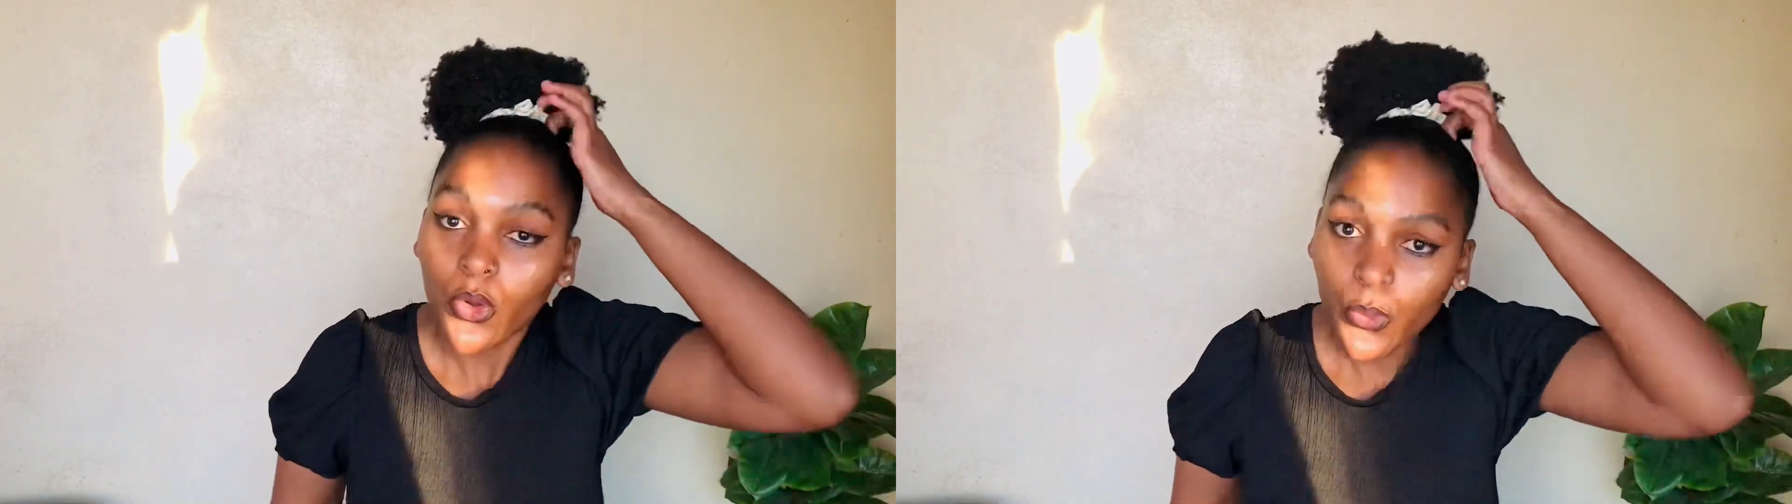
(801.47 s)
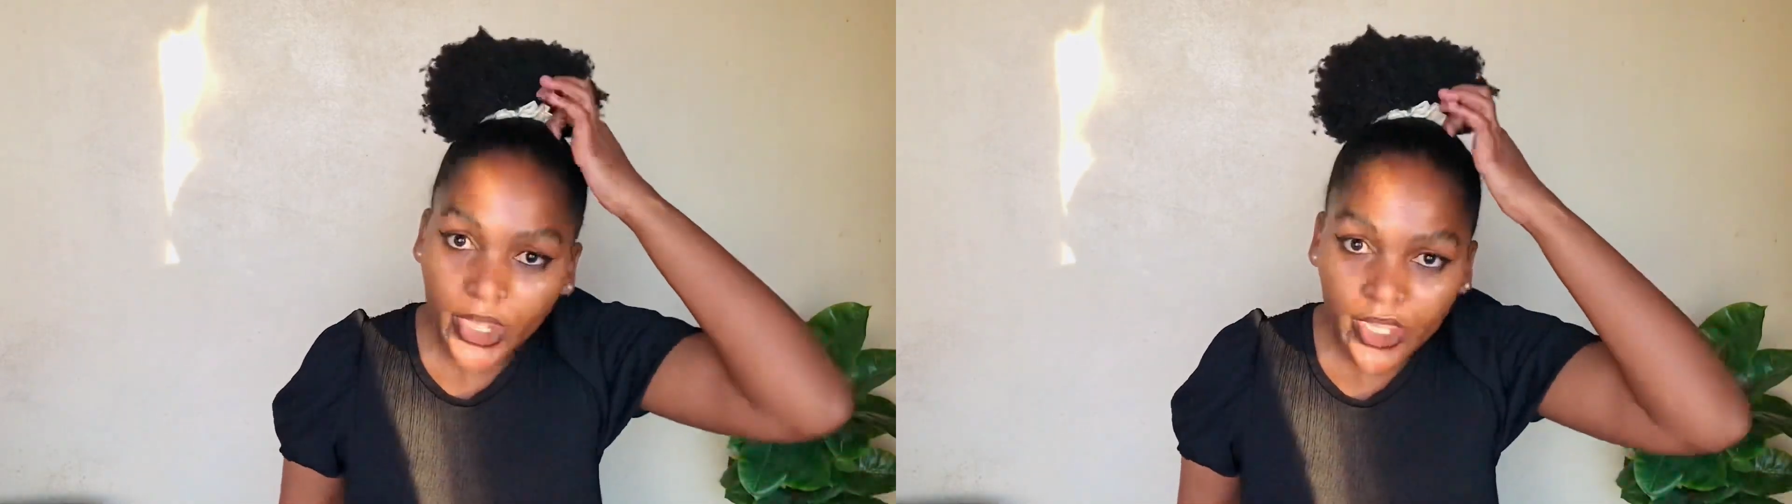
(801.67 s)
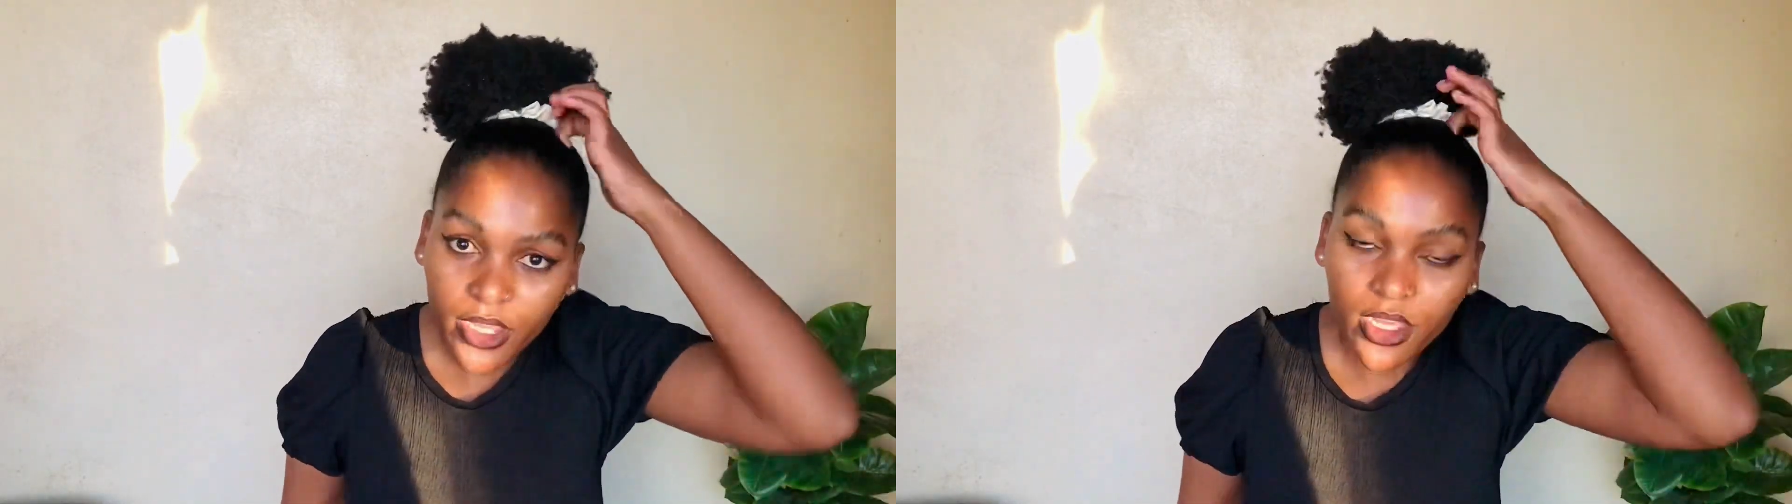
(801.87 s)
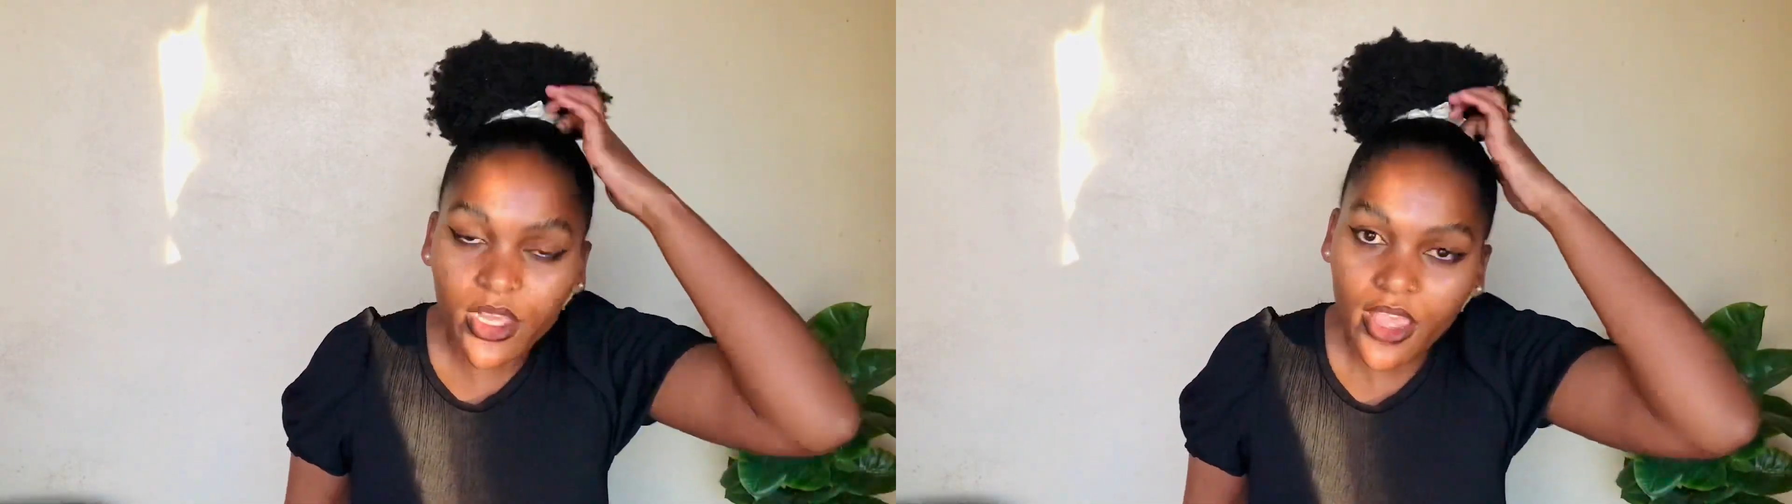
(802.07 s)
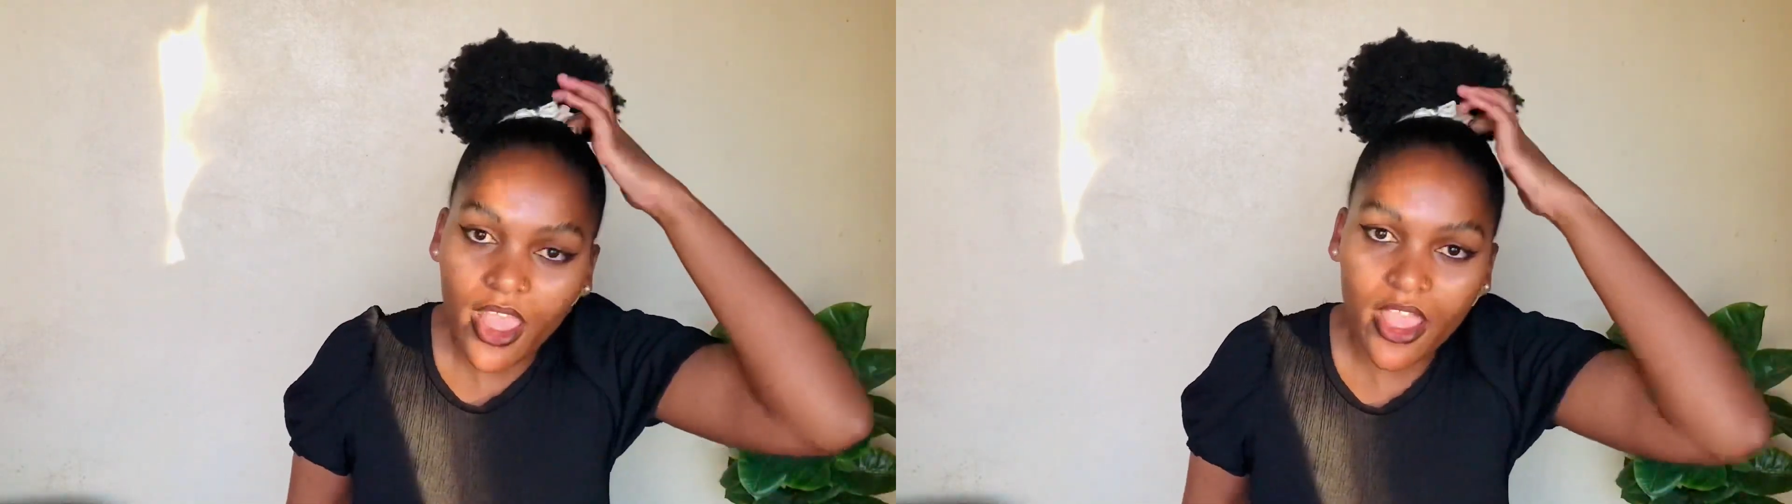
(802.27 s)
quicker,
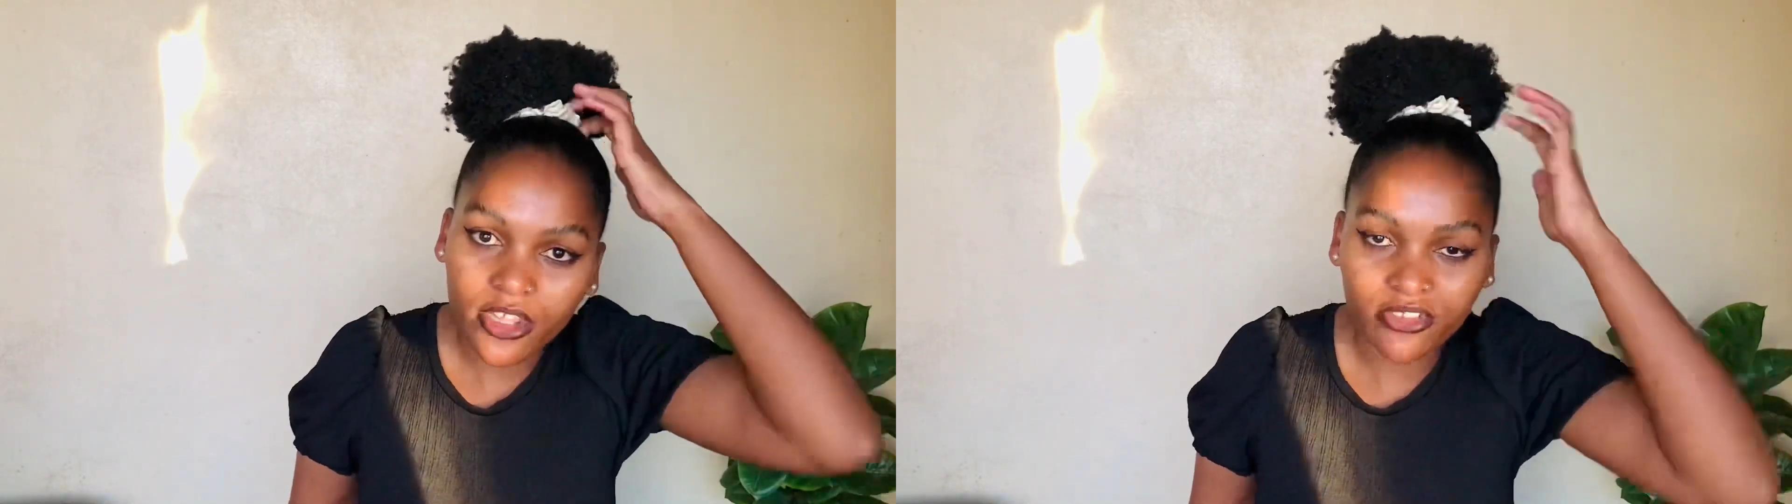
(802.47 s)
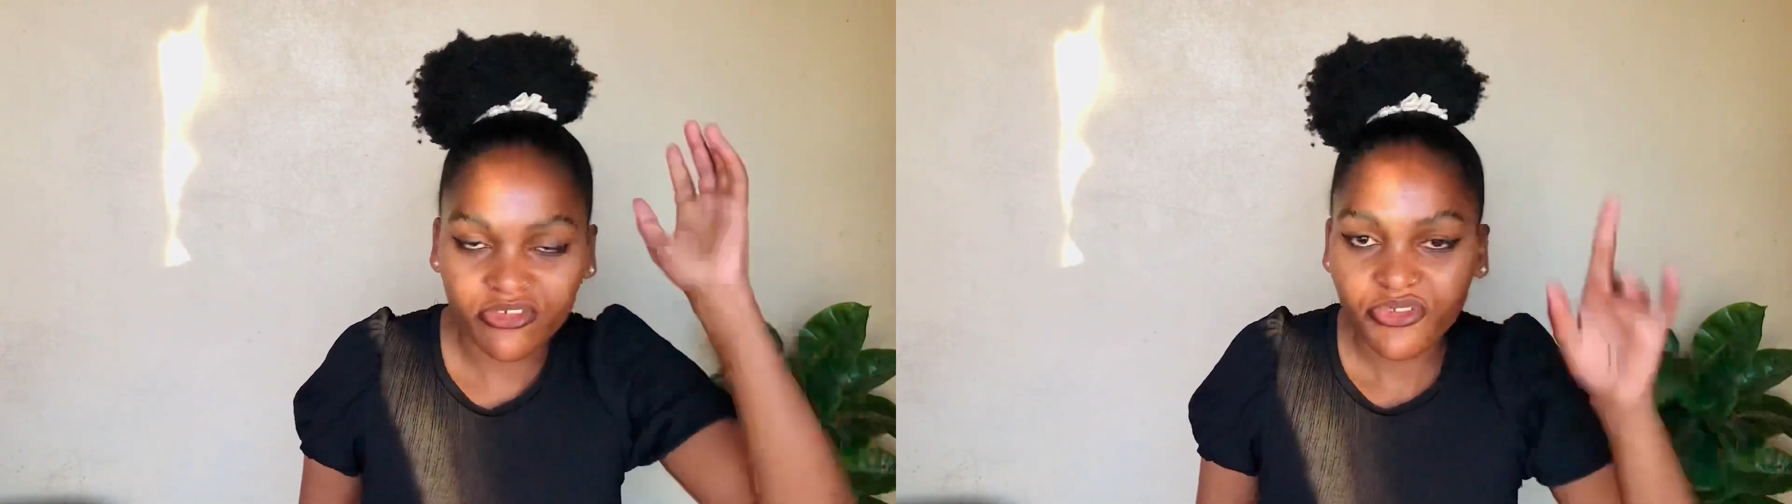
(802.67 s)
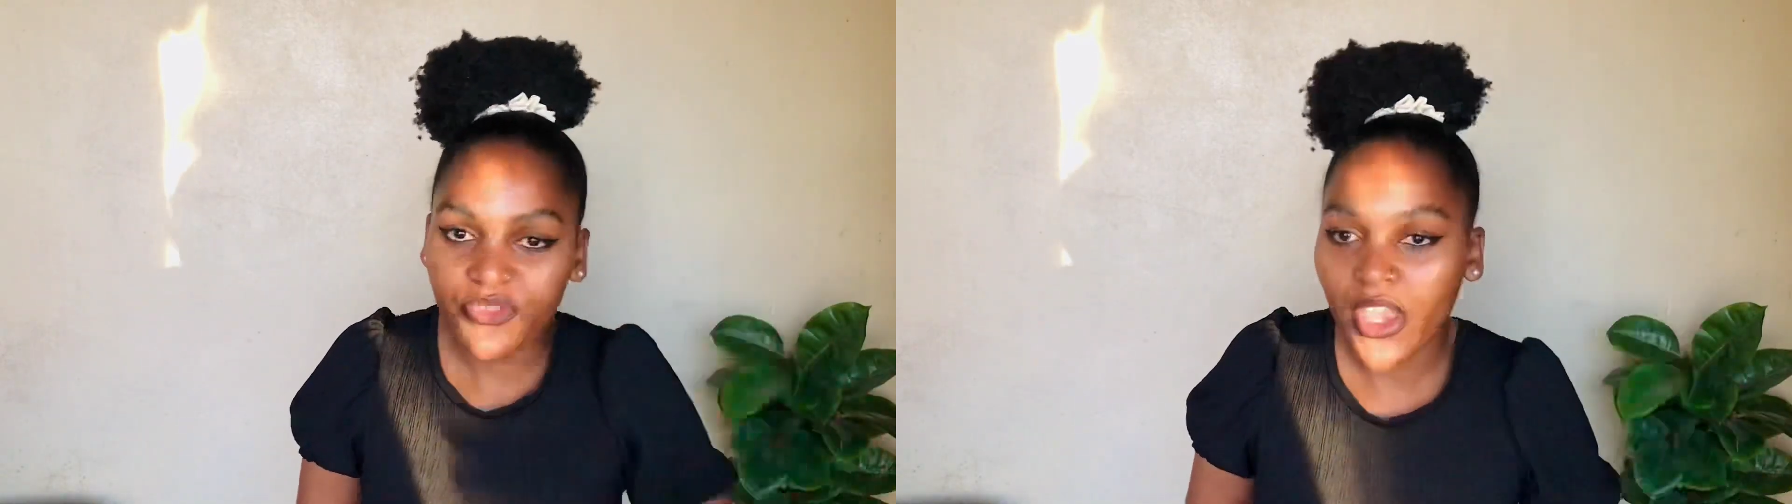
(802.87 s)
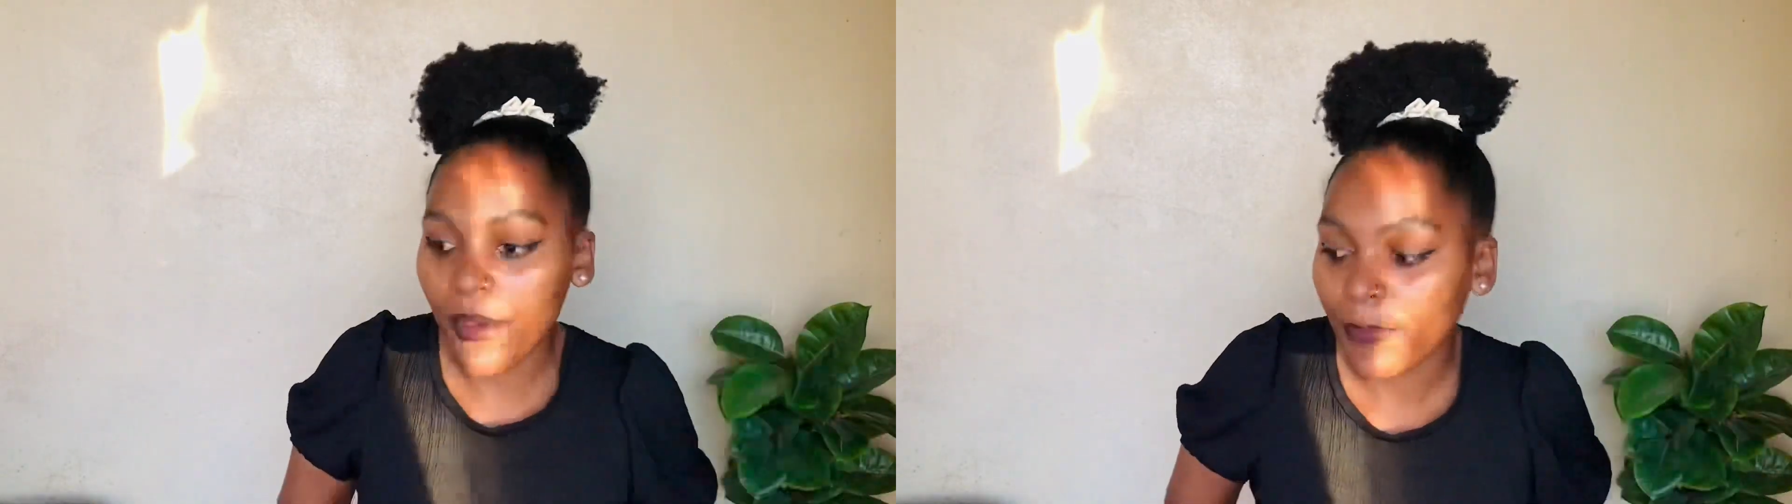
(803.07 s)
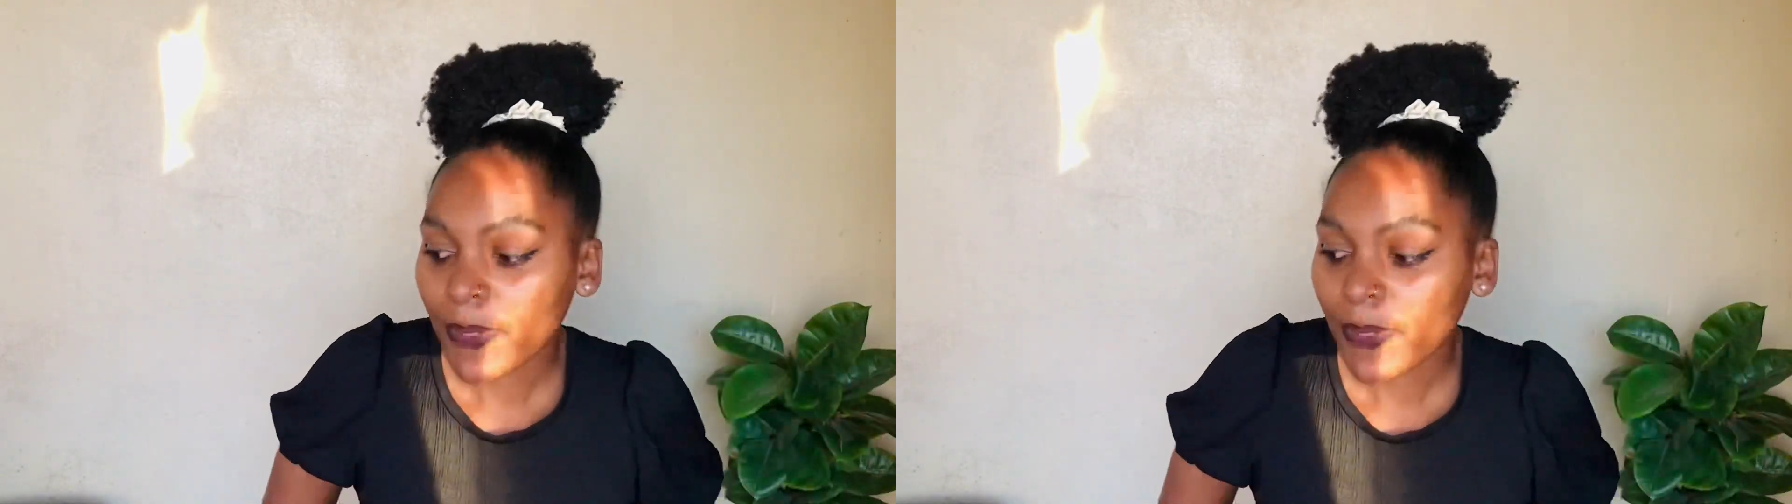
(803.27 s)
and yeah,